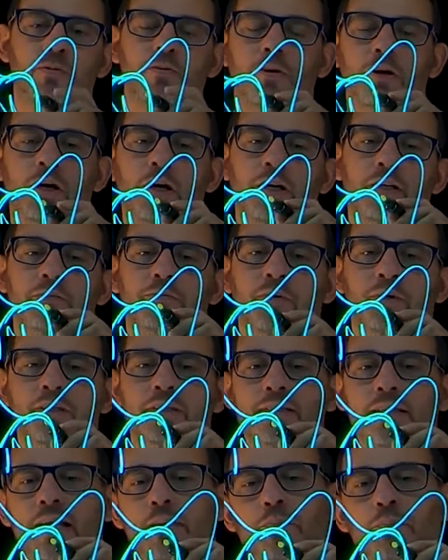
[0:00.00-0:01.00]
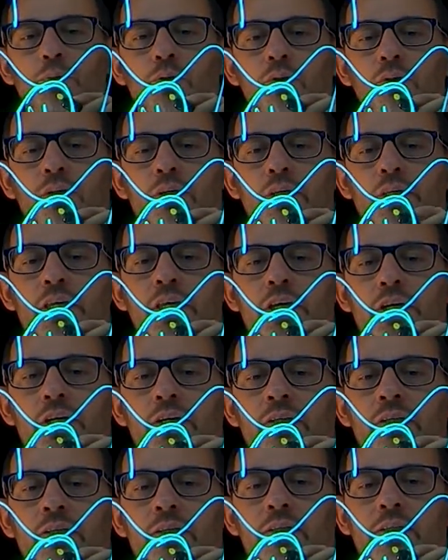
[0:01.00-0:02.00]
of current, for example,
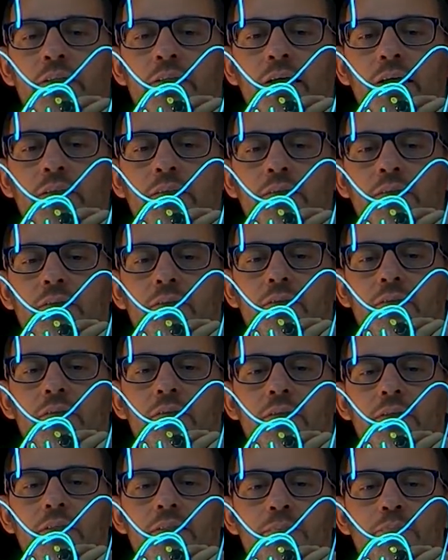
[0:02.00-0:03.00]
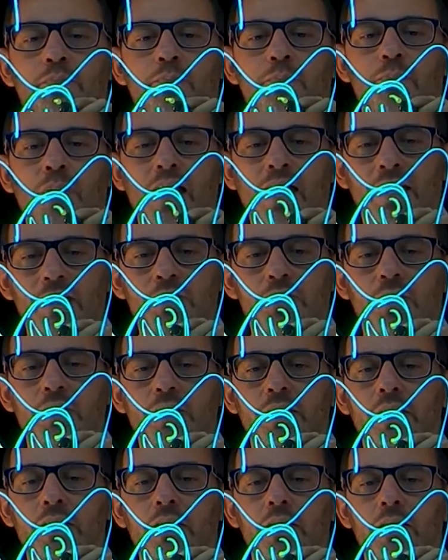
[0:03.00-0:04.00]
here, that is
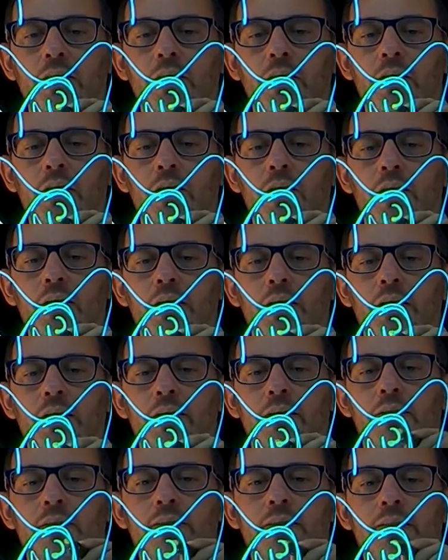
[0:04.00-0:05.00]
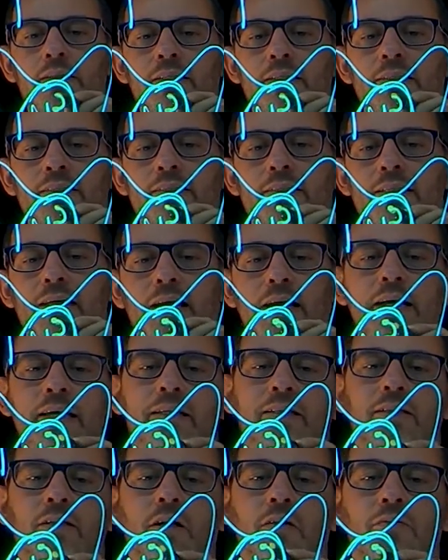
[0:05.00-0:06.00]
partially on this
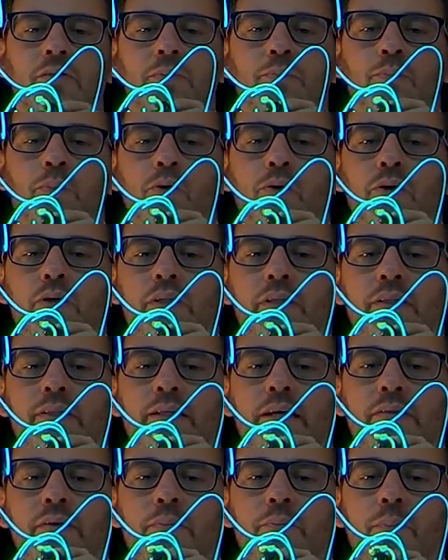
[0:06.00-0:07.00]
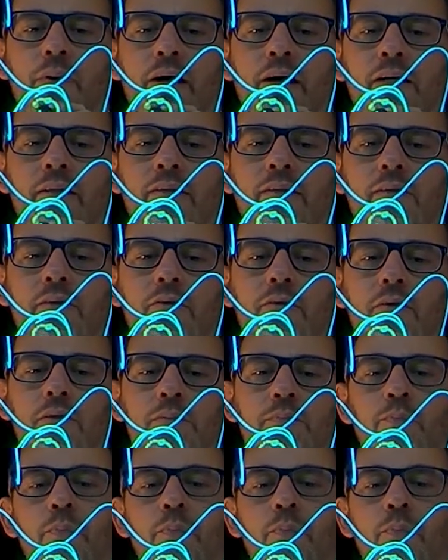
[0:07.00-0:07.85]
side of the board, and the other part goes